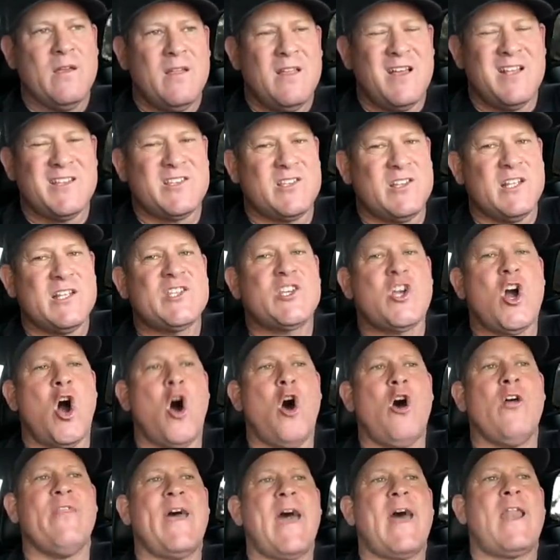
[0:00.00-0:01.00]
Let's
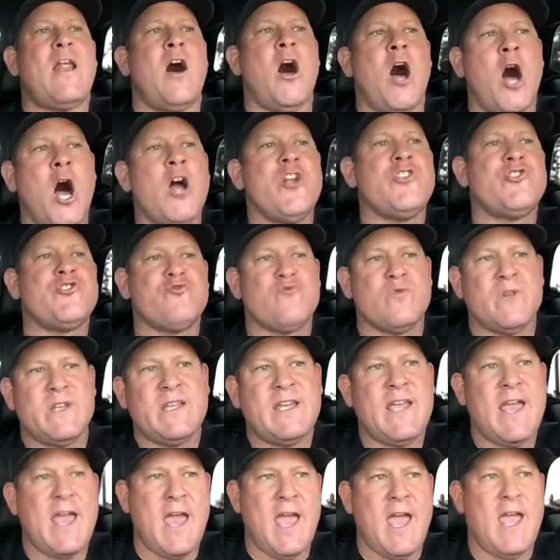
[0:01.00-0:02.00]
call that
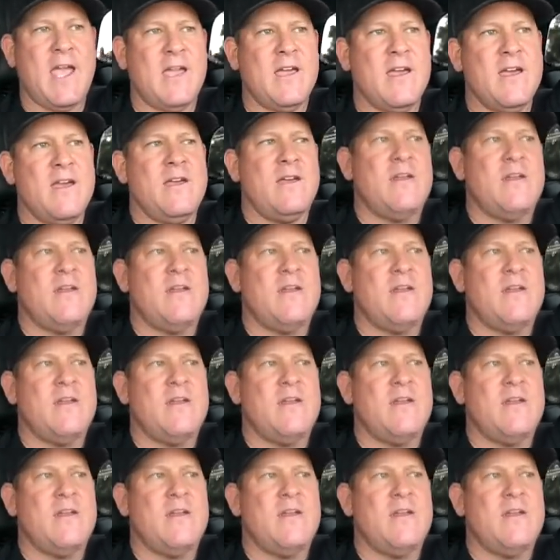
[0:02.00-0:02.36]
100K.